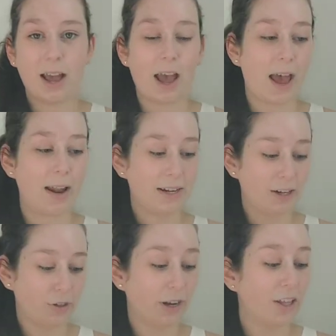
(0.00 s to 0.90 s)
and
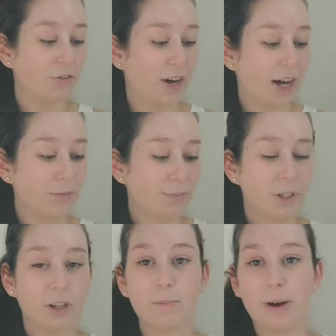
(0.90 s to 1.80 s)
TikTok as well.
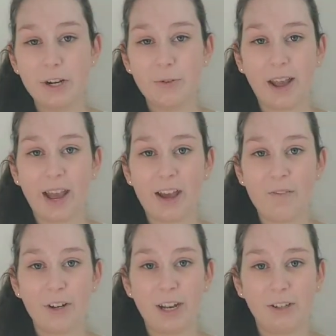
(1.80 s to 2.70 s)
By the way, I have
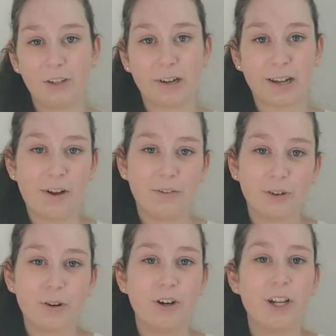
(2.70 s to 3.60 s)
a TikTok account
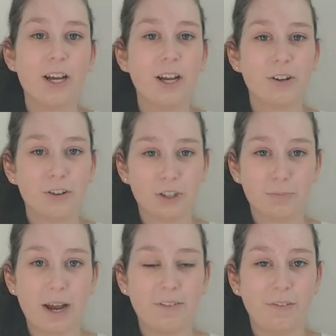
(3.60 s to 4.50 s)
called Gucci
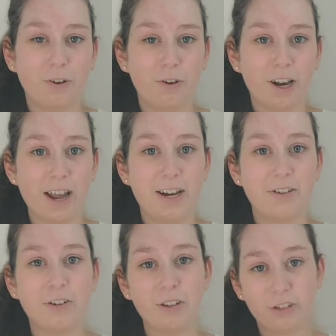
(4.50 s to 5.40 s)
by Flora and
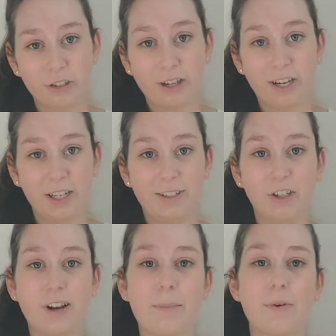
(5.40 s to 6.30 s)
also an
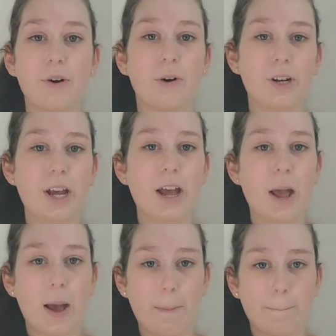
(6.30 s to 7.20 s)
Instagram called
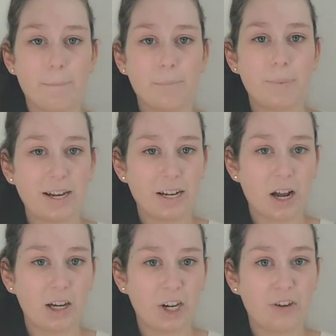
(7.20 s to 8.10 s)
Made It
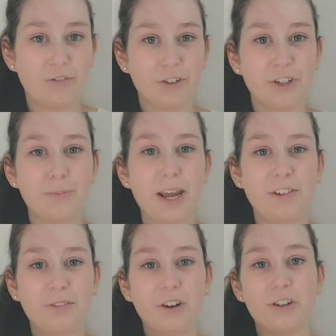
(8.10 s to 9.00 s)
Hungry Official.
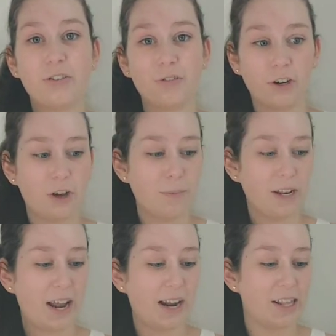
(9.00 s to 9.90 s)
Make sure to follow me
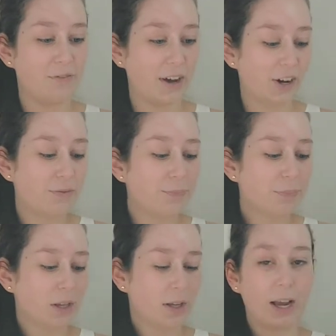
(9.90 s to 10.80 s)
there as well.
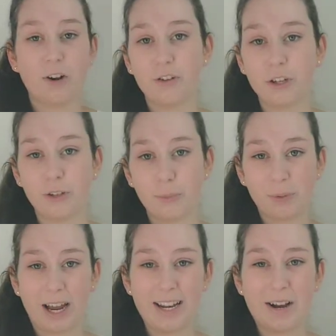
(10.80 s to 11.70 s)
And also
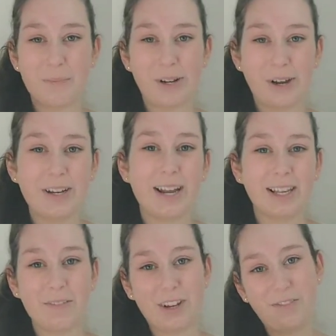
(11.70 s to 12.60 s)
subscribe down below and
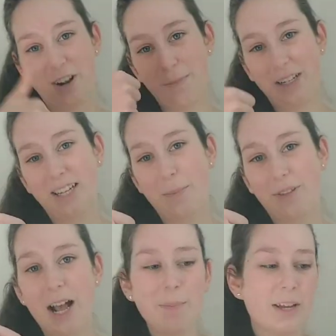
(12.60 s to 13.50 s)
give this video a big
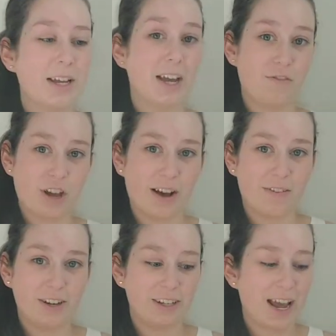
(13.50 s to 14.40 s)
thumbs up if you
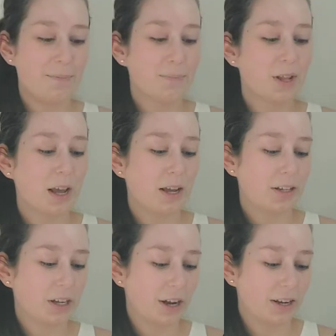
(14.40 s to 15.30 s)
haven't yet.
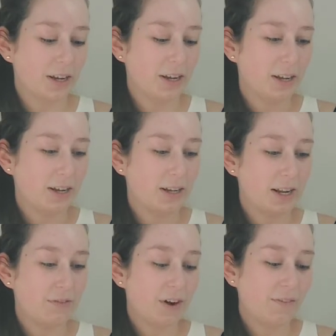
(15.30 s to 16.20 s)
So
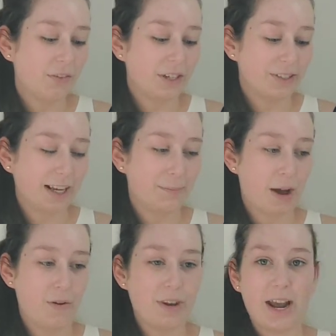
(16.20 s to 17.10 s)
this one was
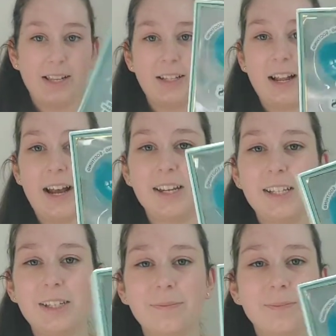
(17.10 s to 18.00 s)

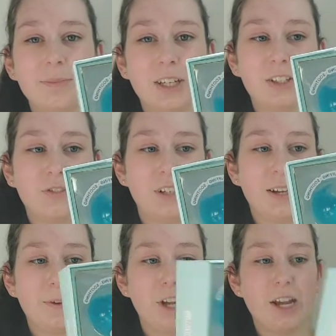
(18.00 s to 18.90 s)
£6.99. It's really
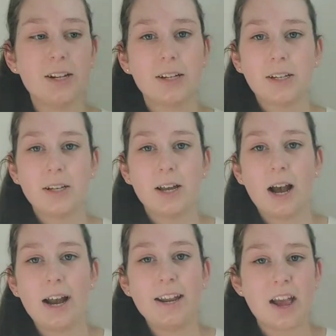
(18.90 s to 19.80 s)
cute.
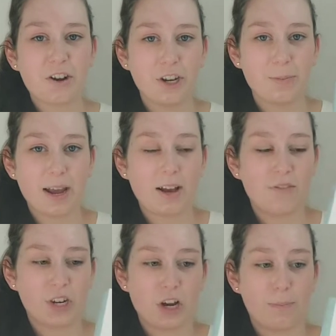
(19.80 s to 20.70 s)
I think I'm going to make a
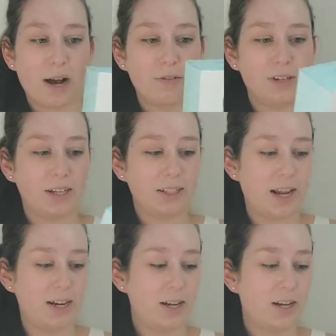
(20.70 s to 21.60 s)
video about this
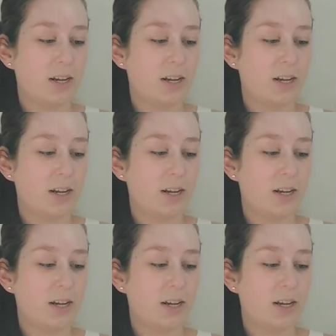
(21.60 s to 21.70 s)
and